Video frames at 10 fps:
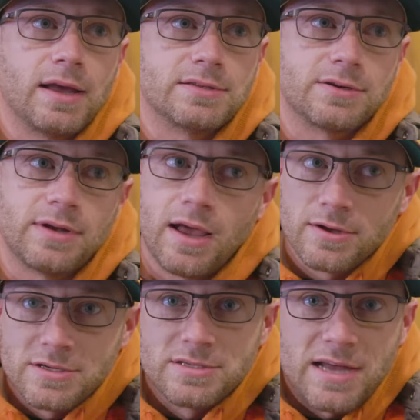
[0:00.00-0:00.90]
And so
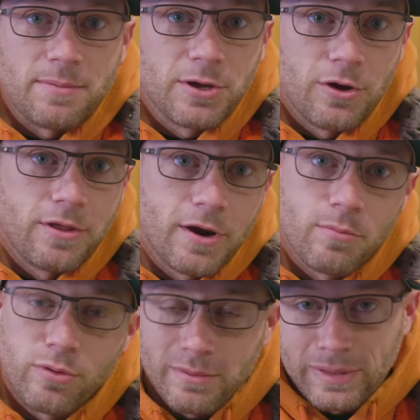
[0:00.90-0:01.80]
now it's just time to go
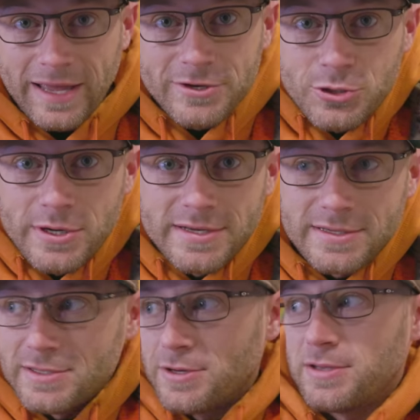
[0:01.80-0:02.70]
there and plant
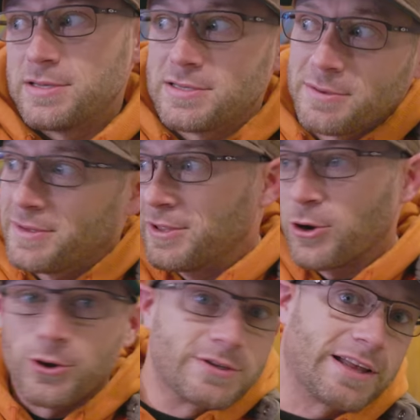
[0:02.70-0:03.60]
trees. And so this is something the
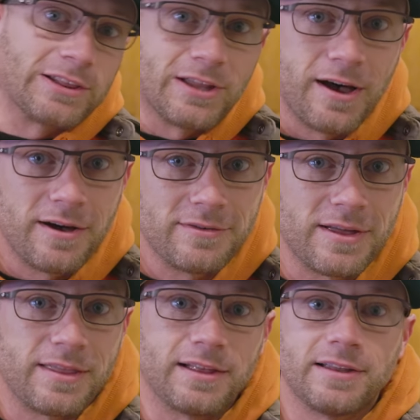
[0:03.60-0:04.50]
girls
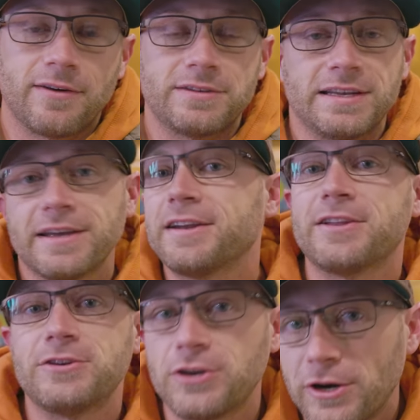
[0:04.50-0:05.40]
love. They love digging
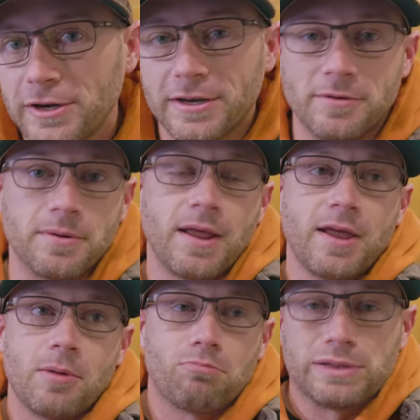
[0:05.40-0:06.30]
in the dirt and
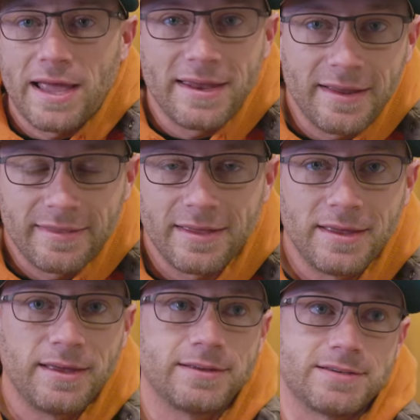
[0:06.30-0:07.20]
planting
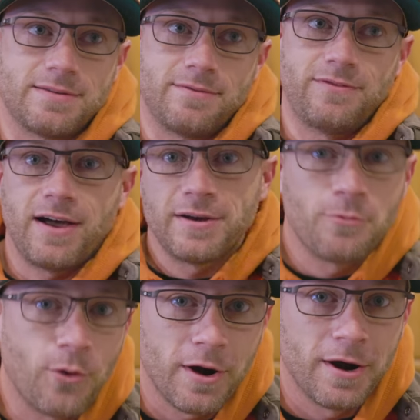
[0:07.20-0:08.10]
things and
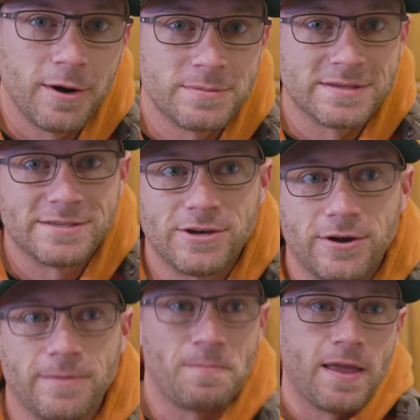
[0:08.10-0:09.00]
finding worms. And
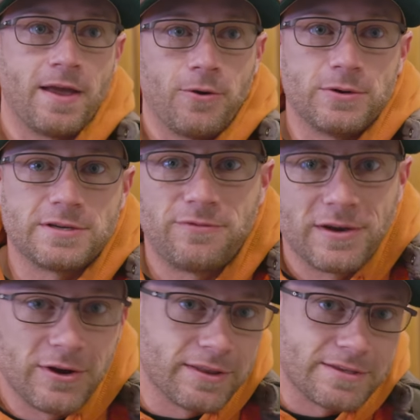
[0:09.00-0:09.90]
so we just figured